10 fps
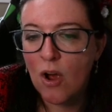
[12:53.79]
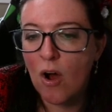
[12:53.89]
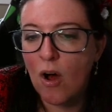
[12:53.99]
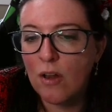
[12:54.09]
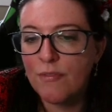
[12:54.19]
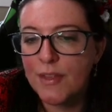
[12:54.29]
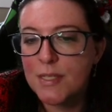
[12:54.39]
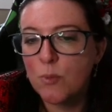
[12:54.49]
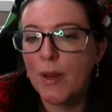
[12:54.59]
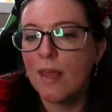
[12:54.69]
All of
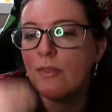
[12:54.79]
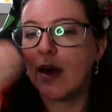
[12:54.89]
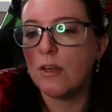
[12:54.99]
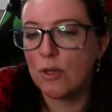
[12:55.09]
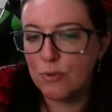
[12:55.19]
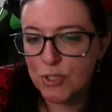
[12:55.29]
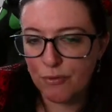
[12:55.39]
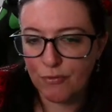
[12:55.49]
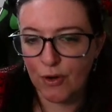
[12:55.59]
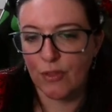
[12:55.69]
this we can then use to
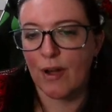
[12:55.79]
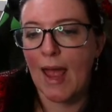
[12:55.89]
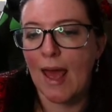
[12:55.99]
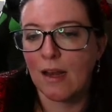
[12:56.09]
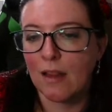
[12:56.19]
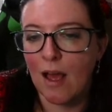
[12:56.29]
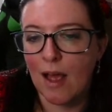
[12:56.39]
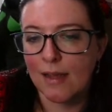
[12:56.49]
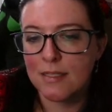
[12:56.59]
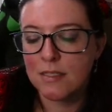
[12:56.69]
further
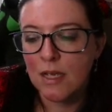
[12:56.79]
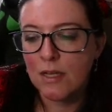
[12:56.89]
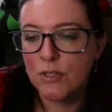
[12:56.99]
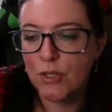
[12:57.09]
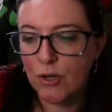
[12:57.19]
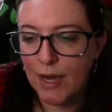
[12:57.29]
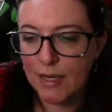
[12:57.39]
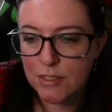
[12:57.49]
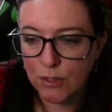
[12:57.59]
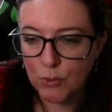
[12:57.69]
analyze, to create
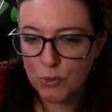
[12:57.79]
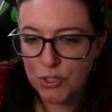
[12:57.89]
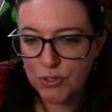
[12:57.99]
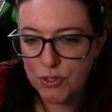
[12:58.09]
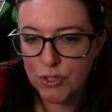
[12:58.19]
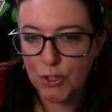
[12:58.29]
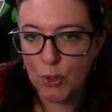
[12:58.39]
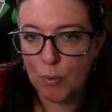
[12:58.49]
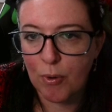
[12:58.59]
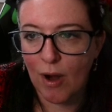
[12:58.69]
solutions to
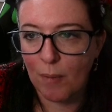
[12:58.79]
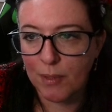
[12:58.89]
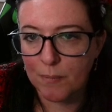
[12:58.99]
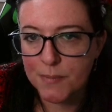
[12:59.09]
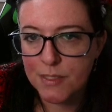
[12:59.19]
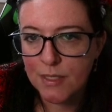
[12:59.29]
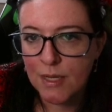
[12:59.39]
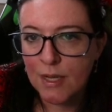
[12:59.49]
new problems.